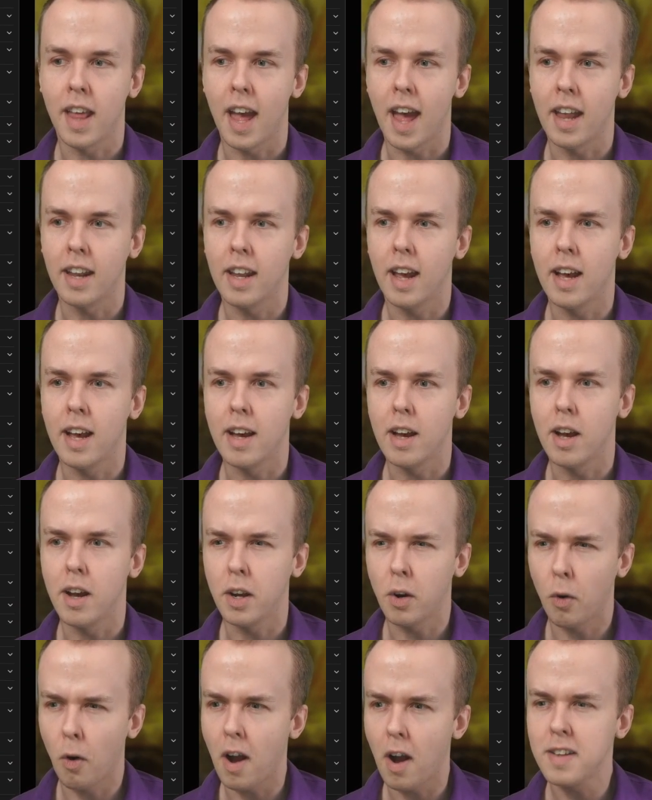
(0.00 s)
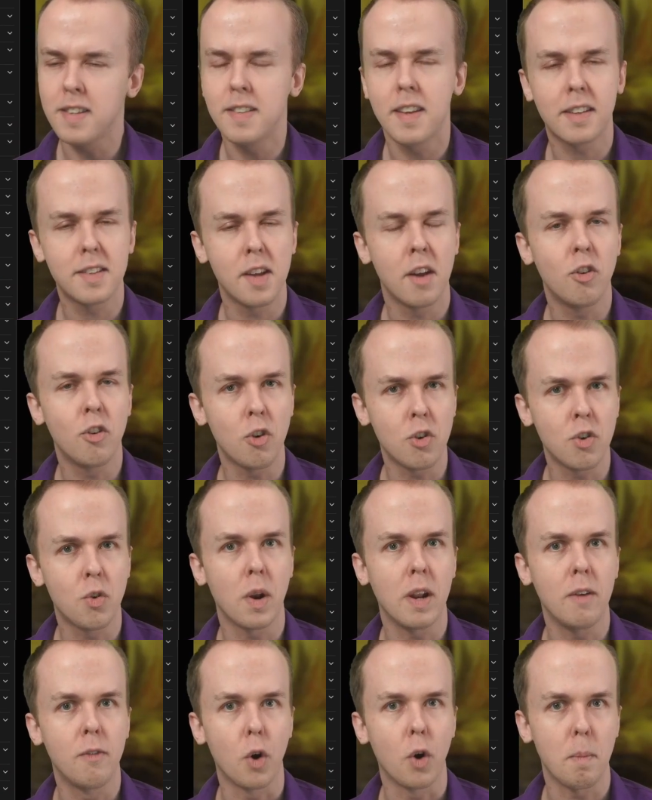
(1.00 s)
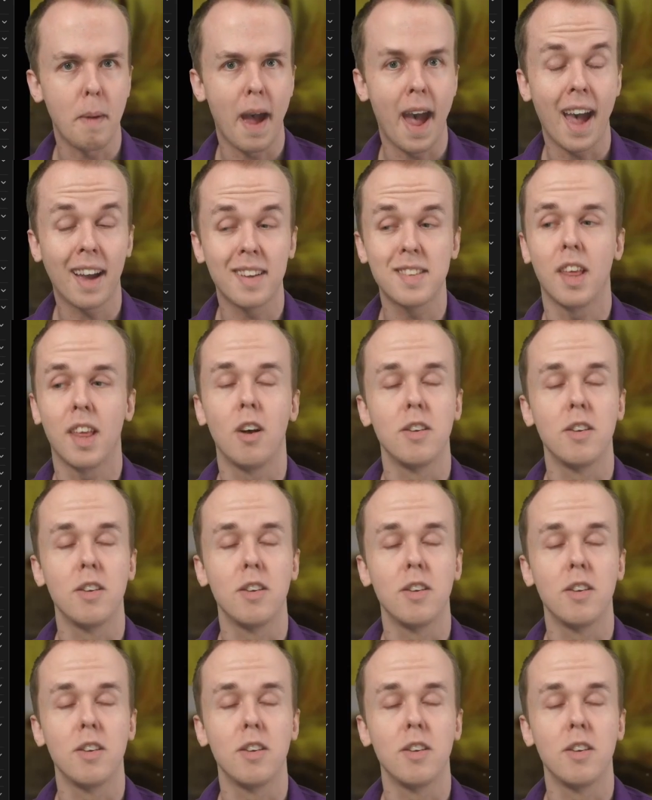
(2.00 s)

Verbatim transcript: that across 624 packs,